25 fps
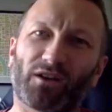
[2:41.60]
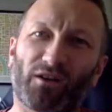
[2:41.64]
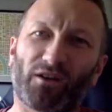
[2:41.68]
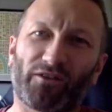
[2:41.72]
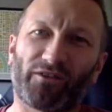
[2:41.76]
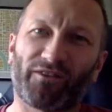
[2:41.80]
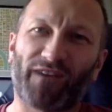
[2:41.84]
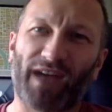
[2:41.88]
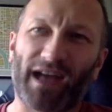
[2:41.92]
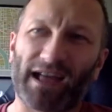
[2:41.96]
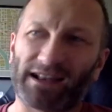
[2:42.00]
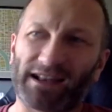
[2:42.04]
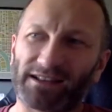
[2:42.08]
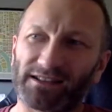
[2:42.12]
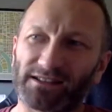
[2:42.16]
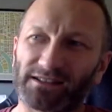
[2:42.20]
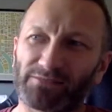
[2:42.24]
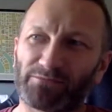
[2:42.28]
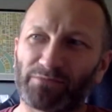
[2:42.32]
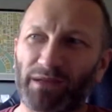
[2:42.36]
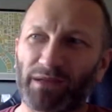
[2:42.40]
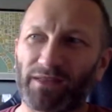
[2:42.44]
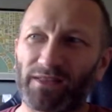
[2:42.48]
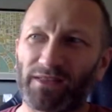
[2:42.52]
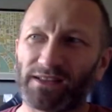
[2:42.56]
fans,
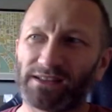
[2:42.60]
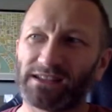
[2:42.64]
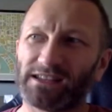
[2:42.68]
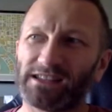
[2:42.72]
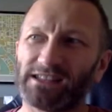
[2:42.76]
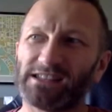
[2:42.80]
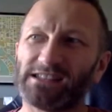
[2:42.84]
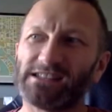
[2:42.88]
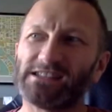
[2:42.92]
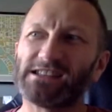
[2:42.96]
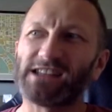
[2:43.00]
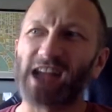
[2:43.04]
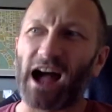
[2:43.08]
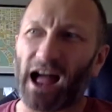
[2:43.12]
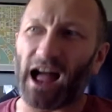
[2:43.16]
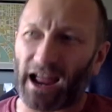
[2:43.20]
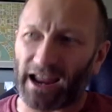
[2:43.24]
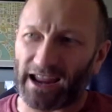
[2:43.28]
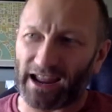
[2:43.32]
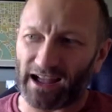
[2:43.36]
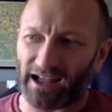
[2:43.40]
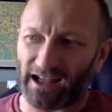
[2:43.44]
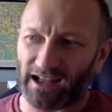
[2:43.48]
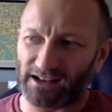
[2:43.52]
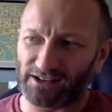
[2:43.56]
but this is
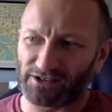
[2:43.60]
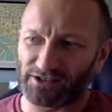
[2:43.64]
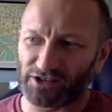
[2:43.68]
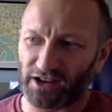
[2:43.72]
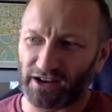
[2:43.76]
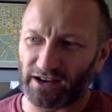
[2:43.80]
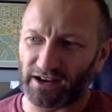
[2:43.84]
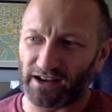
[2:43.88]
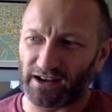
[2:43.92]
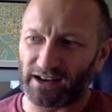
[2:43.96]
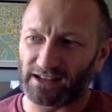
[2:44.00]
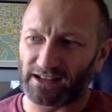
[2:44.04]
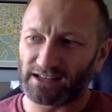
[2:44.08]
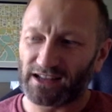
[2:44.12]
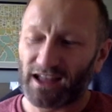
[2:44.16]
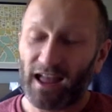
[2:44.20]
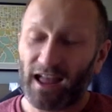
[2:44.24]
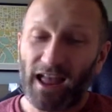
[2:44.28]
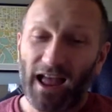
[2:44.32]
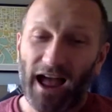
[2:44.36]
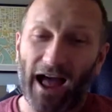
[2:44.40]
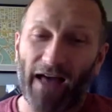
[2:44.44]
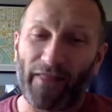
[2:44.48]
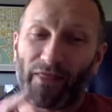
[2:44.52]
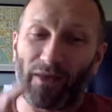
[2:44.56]
diehard journalists.
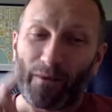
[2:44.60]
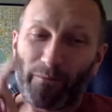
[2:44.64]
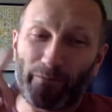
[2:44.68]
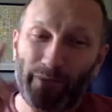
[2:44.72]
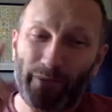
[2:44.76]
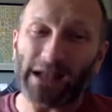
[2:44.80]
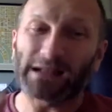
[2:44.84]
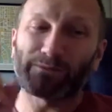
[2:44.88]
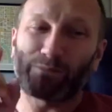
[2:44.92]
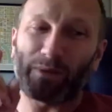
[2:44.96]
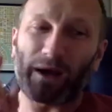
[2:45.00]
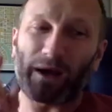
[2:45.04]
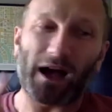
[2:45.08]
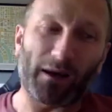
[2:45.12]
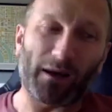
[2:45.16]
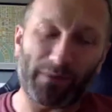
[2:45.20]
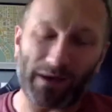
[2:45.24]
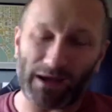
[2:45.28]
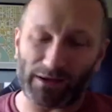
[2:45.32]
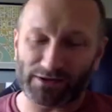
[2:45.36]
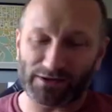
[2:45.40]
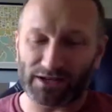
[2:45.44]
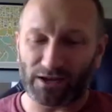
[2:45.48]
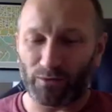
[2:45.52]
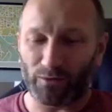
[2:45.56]
And the best part
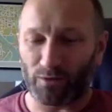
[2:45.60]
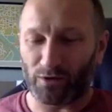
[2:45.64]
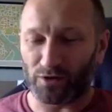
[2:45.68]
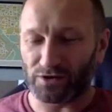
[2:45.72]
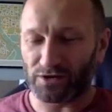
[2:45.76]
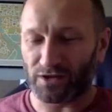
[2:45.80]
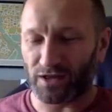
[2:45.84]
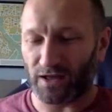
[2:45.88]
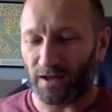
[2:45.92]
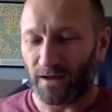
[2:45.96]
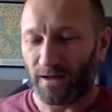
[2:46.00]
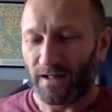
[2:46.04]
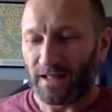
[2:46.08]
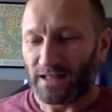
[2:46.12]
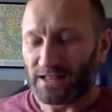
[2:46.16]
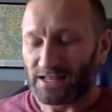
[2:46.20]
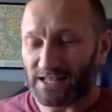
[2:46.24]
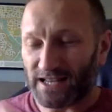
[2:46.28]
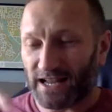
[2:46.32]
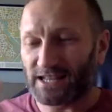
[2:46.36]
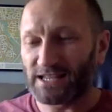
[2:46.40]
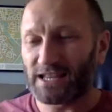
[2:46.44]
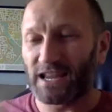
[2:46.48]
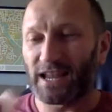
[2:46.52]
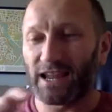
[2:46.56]
about it was that
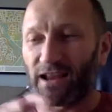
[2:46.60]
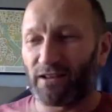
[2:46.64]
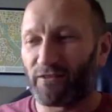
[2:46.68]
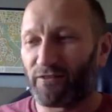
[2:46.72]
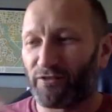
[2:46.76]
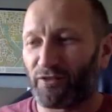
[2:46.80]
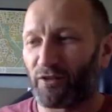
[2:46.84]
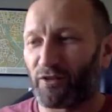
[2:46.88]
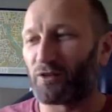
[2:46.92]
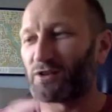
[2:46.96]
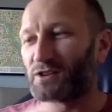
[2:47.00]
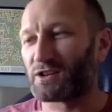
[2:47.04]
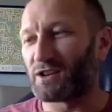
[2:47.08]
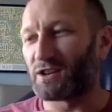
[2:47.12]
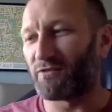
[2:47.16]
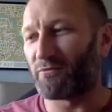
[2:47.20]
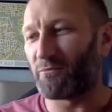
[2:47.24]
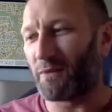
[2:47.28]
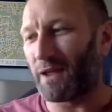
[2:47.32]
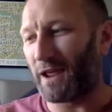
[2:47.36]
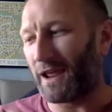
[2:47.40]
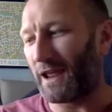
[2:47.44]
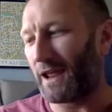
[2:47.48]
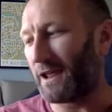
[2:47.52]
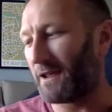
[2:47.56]
sitting in front of
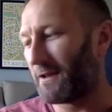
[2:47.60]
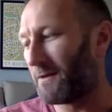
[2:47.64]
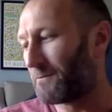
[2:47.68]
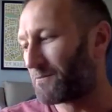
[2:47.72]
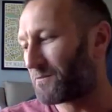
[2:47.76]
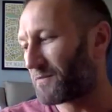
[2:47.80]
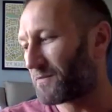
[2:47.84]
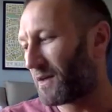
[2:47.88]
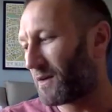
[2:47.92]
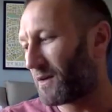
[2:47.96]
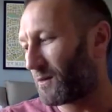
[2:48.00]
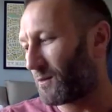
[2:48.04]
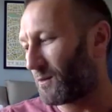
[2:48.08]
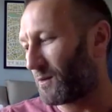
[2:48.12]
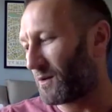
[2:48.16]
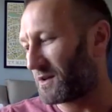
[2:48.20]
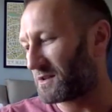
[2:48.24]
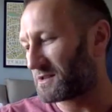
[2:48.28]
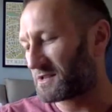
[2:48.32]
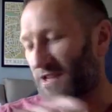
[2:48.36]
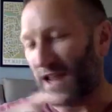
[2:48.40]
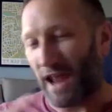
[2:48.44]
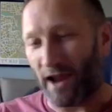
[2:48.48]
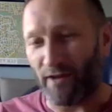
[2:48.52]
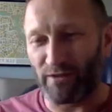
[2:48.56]
me
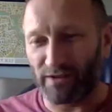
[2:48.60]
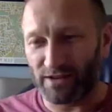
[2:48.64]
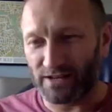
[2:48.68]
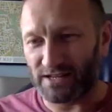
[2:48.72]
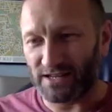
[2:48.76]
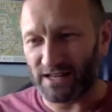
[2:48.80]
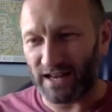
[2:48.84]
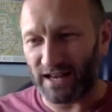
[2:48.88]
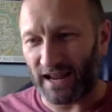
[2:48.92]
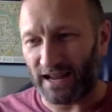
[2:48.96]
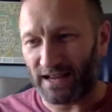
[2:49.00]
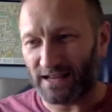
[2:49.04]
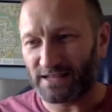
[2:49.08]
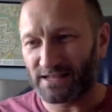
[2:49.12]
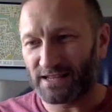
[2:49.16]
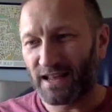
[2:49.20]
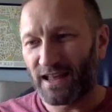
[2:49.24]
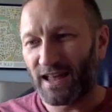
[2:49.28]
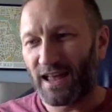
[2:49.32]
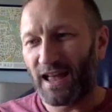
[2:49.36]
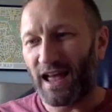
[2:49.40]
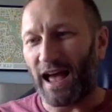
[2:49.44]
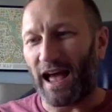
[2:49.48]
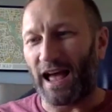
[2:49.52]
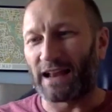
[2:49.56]
was Terence Dix
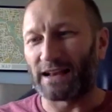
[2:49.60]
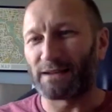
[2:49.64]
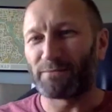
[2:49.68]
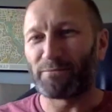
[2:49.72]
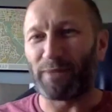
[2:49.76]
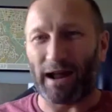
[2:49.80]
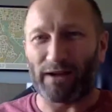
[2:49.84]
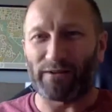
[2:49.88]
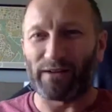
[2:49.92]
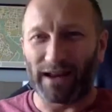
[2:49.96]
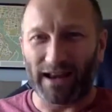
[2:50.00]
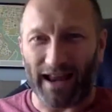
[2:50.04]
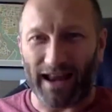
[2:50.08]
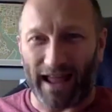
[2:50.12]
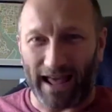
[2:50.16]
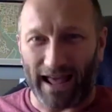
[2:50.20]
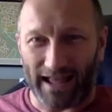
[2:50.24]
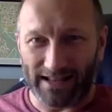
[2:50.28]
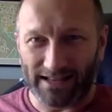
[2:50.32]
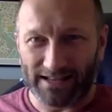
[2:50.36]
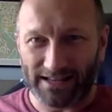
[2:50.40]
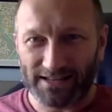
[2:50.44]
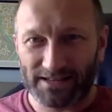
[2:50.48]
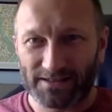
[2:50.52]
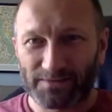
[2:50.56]
and Barry
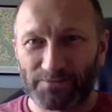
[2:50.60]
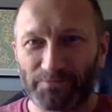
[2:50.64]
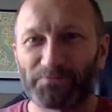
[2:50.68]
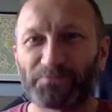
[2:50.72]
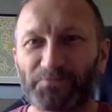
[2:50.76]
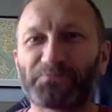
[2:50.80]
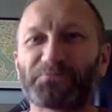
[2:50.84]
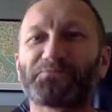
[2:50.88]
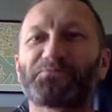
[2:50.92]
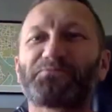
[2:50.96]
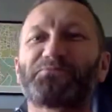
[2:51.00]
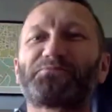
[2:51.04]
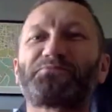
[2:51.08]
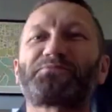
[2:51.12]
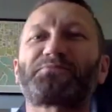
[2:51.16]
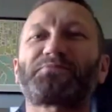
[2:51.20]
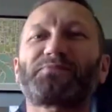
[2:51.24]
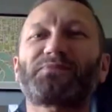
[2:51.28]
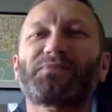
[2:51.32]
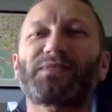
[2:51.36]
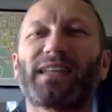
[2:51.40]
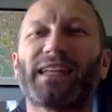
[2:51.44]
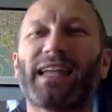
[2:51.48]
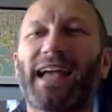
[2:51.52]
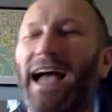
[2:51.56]
Letts.
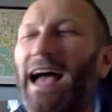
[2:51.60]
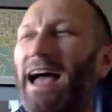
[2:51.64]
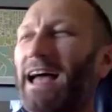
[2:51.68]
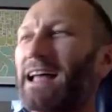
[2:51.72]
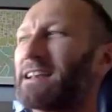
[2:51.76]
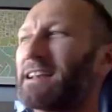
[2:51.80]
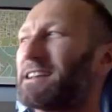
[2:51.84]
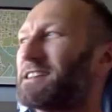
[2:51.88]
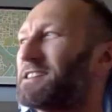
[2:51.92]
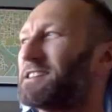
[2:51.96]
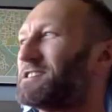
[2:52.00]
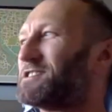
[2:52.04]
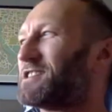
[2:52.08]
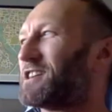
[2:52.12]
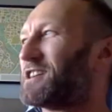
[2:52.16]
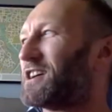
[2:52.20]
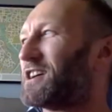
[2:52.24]
And